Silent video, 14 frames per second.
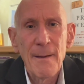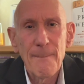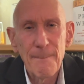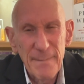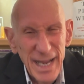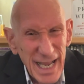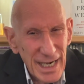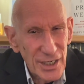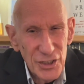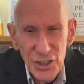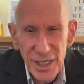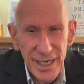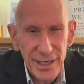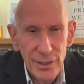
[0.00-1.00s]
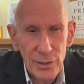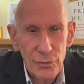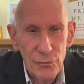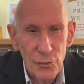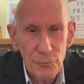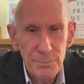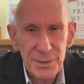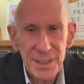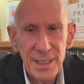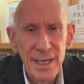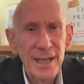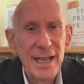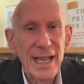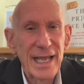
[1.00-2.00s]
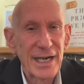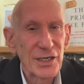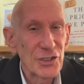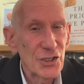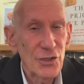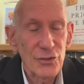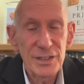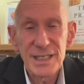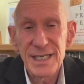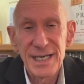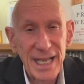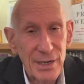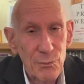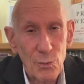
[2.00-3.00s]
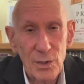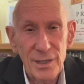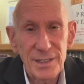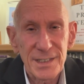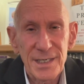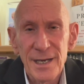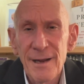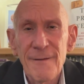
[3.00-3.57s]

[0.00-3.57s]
managed care groups, and insurance networks,